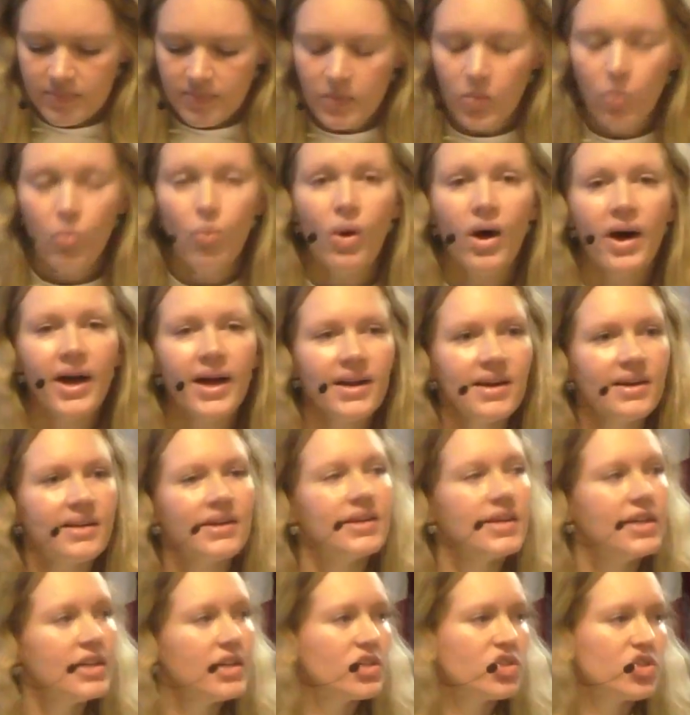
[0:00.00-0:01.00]
One
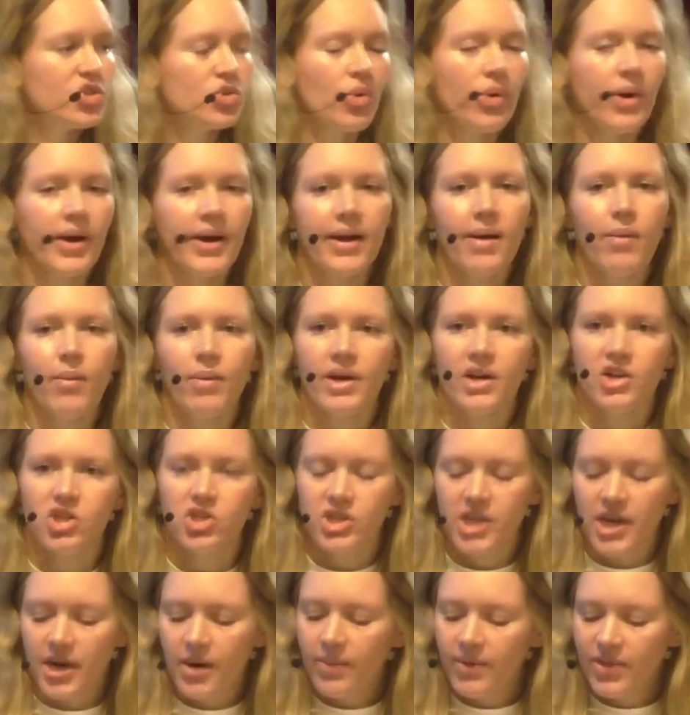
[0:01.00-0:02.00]
story I want to
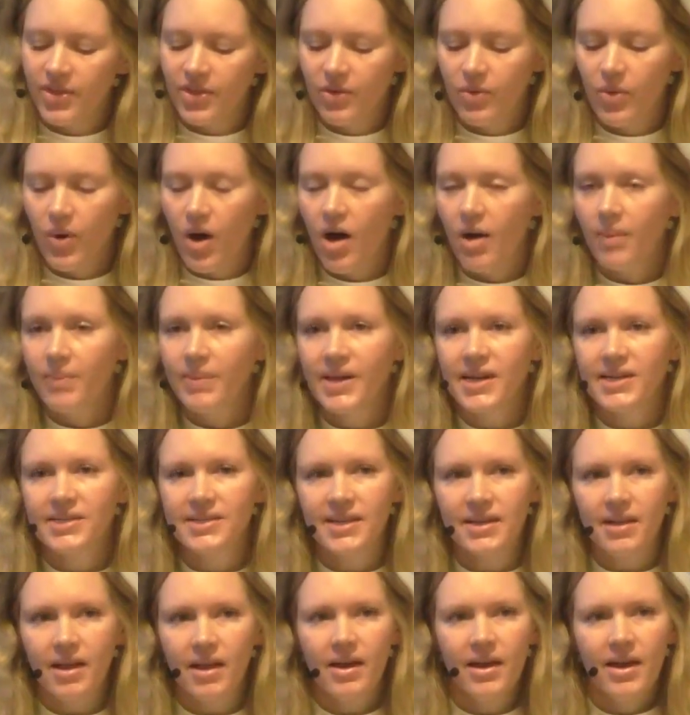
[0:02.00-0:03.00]
share with you all, because
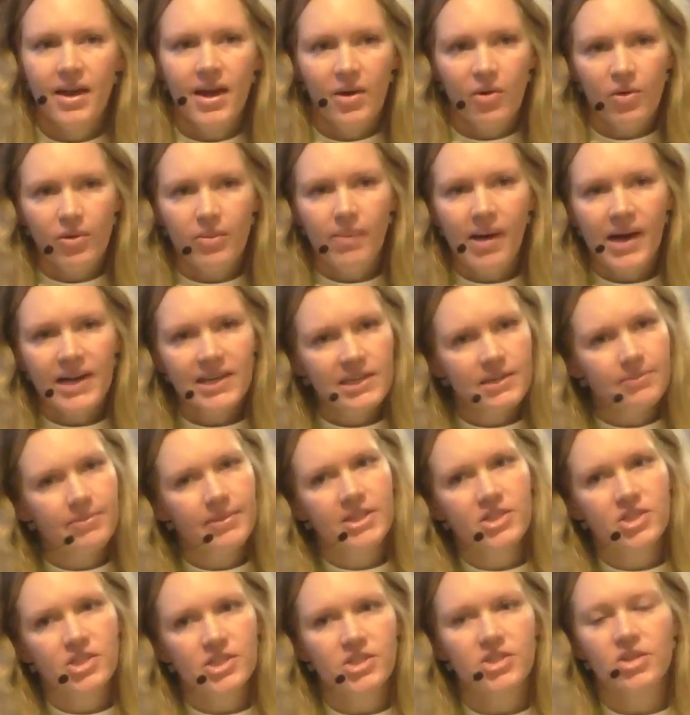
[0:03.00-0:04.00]
it reminded me
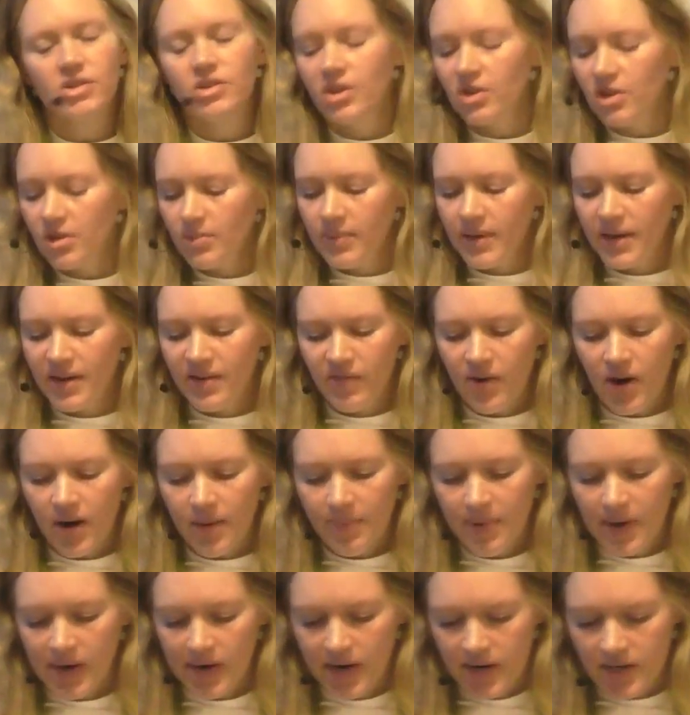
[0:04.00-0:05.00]
just a little bit of our
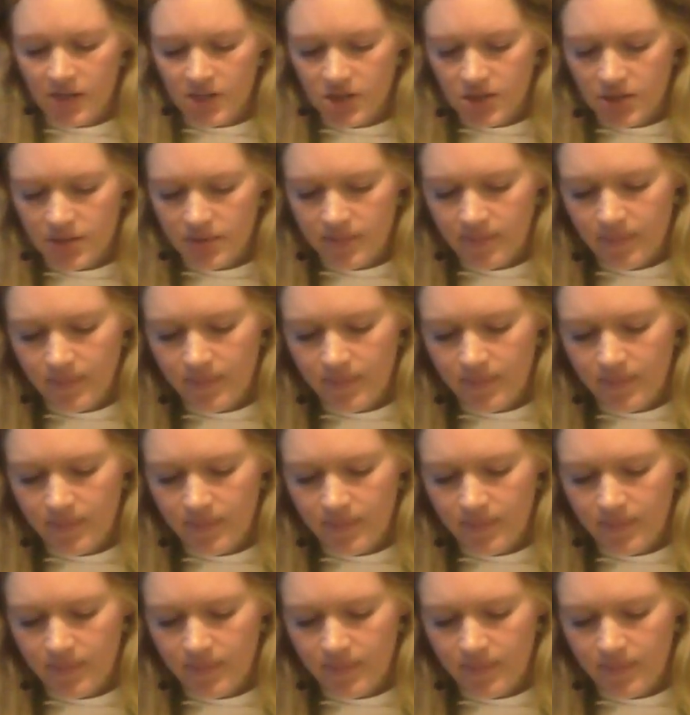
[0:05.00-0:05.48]
parish.